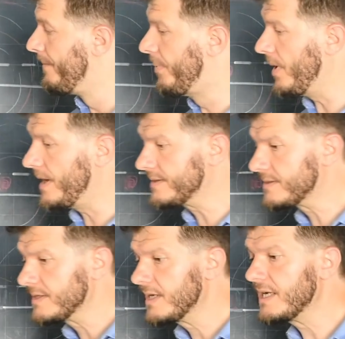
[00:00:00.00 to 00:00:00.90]

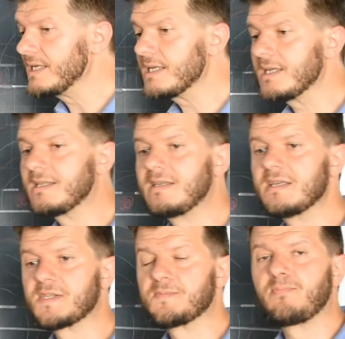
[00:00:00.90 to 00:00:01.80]
but it
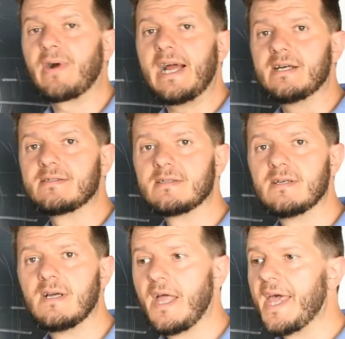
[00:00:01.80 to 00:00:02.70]
is spread
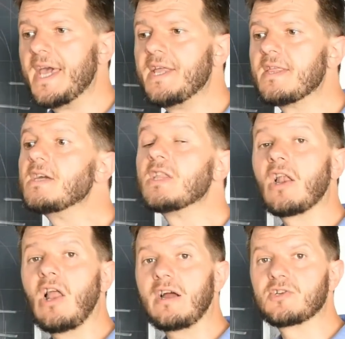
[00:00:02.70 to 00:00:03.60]
in a
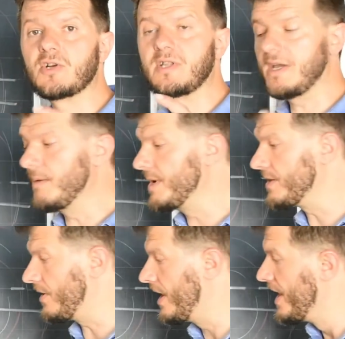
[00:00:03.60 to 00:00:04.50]
larger
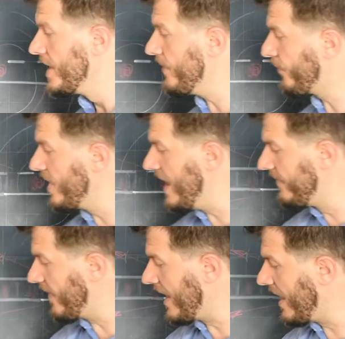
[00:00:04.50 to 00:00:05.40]
diameter. If we
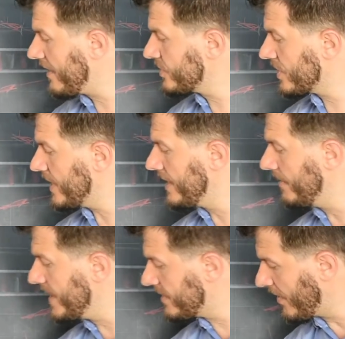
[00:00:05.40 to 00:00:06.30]
have a larger
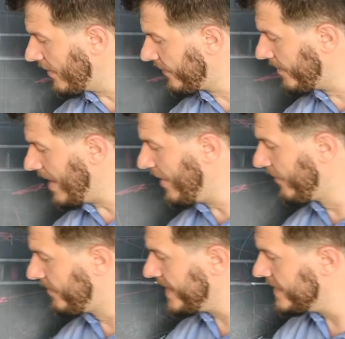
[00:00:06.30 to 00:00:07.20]
diameter of the
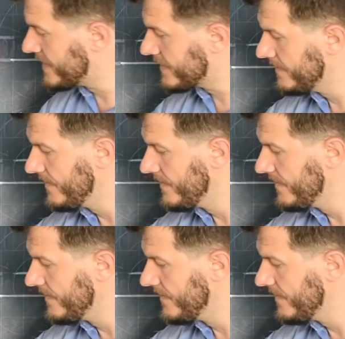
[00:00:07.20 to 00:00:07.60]
mouthpiece,